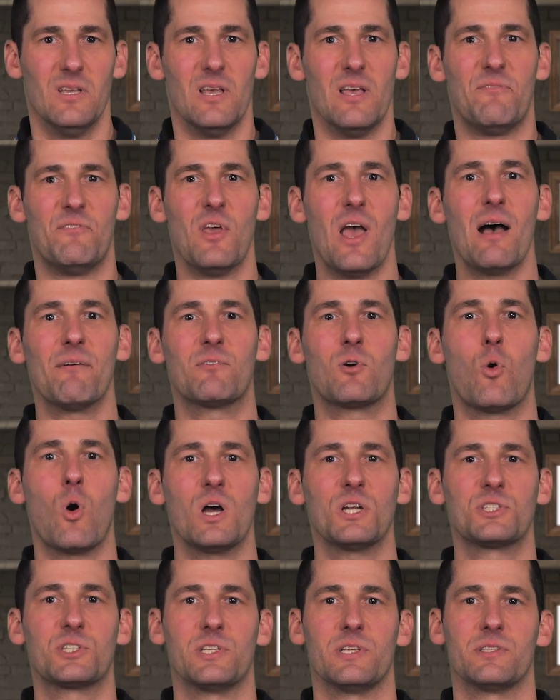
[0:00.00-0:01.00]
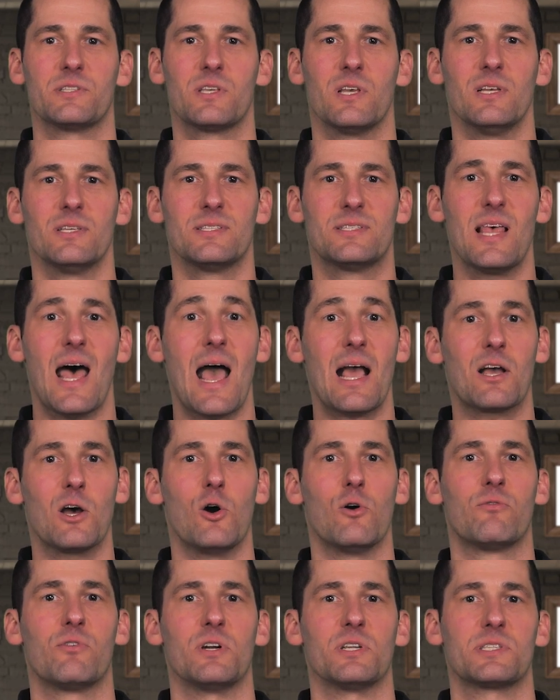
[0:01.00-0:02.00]
If you have questions, Zach
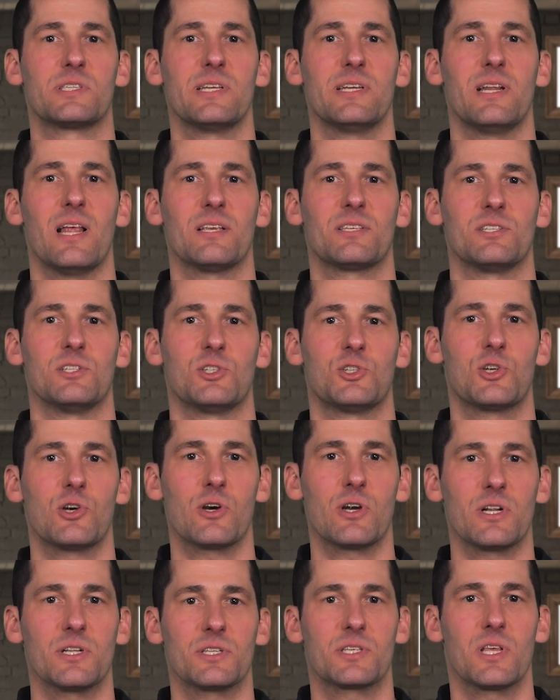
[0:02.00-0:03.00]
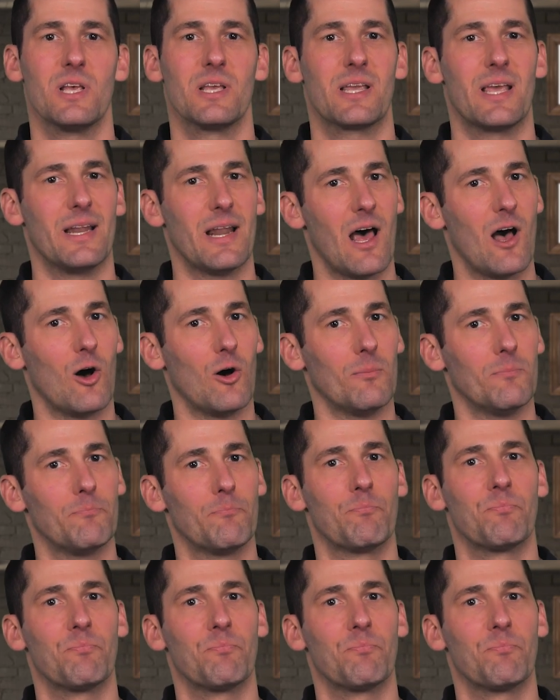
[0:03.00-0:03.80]
over at CNS Insurance can help.